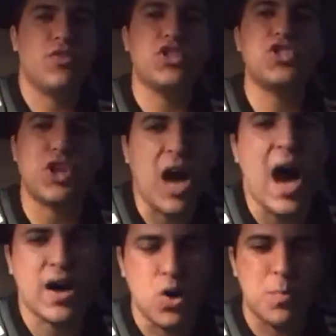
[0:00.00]
the
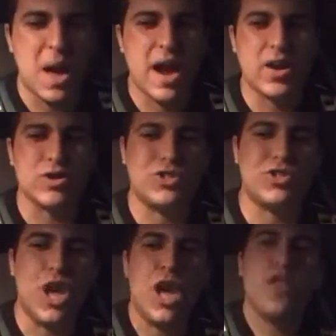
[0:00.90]
Chicago
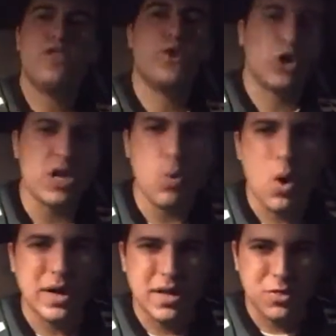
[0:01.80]
Bears
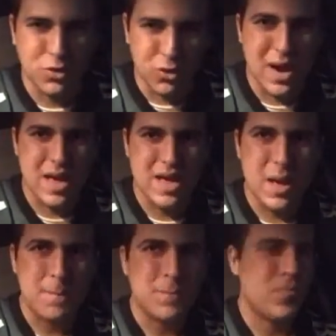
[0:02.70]

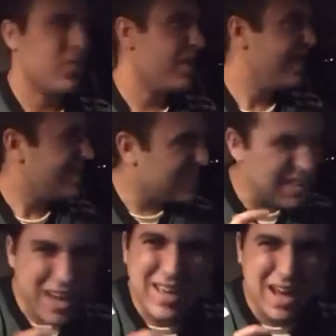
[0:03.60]
31-3.
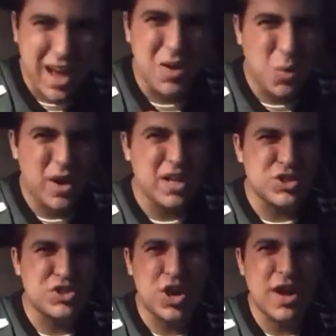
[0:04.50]
You know, I kind of wanted
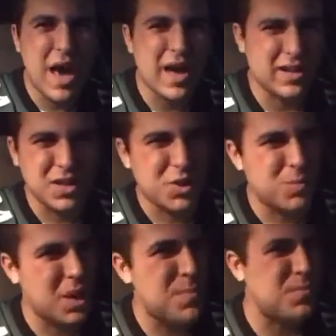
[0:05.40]
to shut out a little
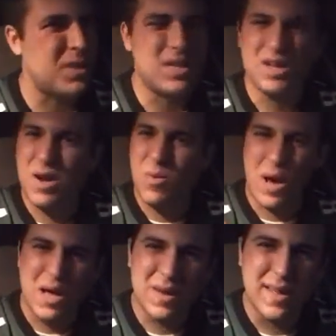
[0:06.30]
bit, but you know
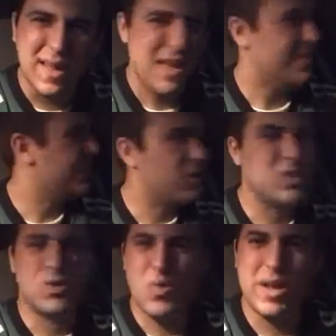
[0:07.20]
what? As
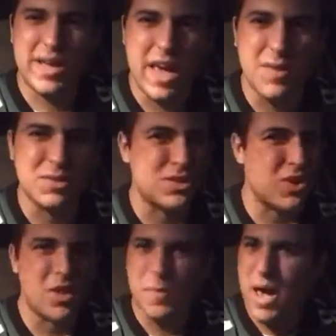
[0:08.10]
long as we're winning games, it's
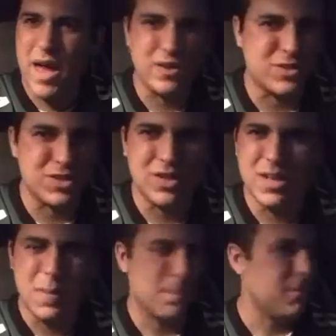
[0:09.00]
all that matters, dude.